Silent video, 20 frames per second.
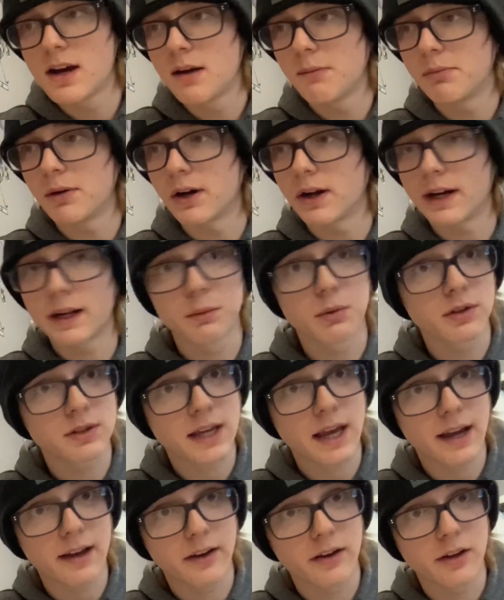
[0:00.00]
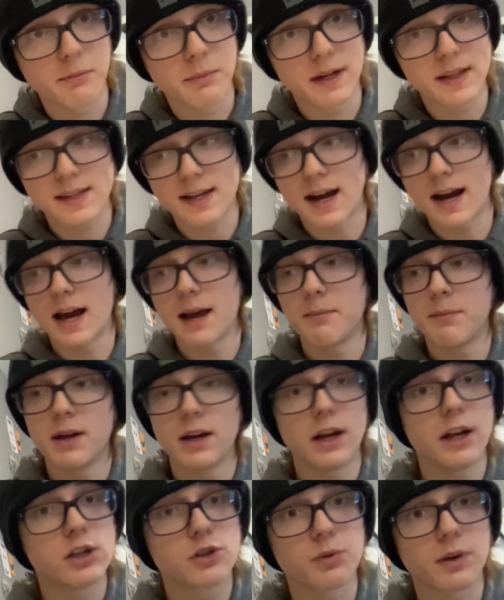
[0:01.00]
but it will take a good bit of time,
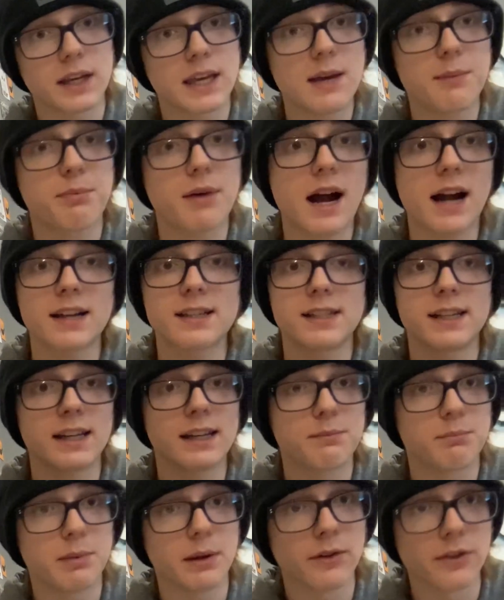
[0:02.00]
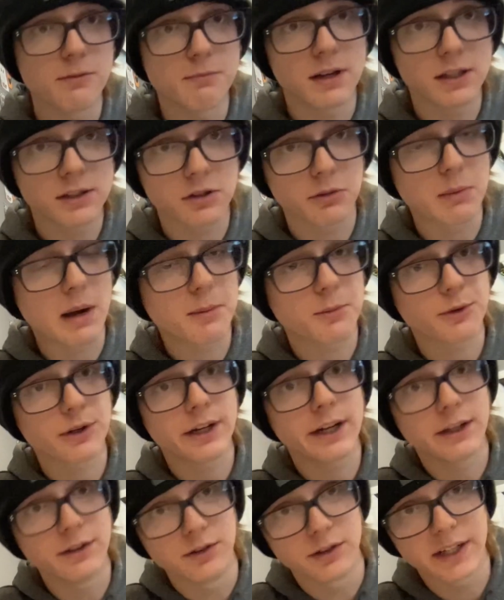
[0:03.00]
and you just want to keep practicing, build the muscle
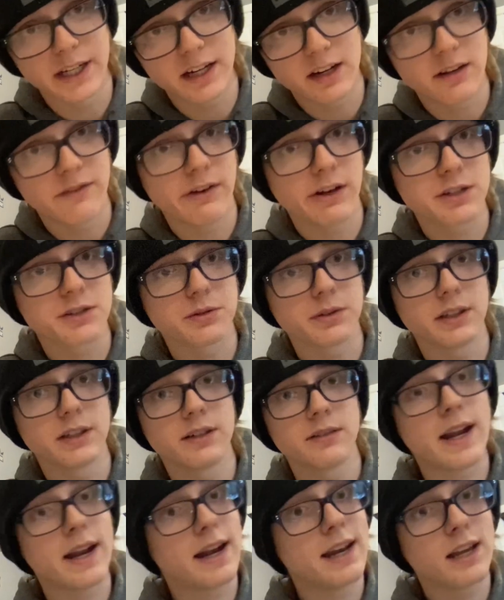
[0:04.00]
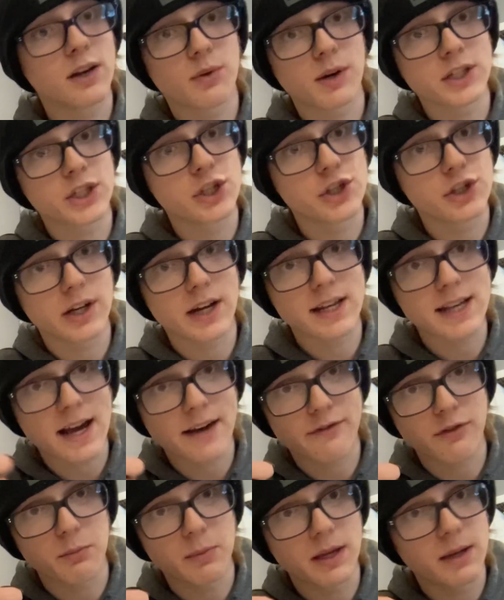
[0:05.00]
memory, and you'll get it eventually. And any questions you guys
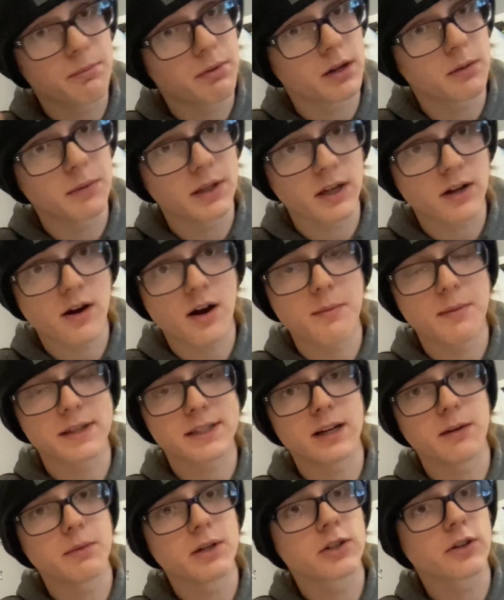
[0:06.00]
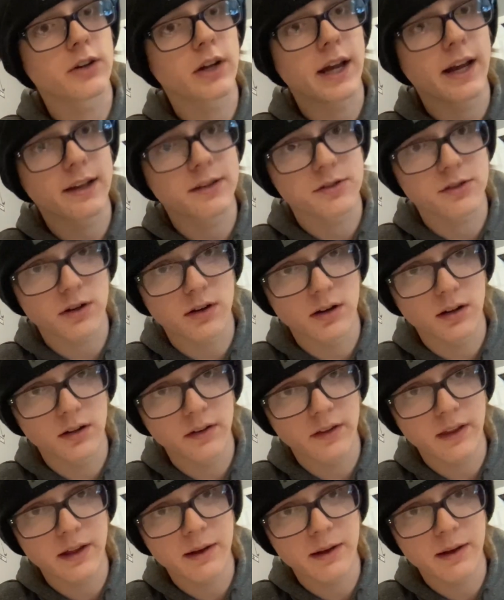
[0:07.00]
have for me, put them in the comments, and I'll be sure to answer all of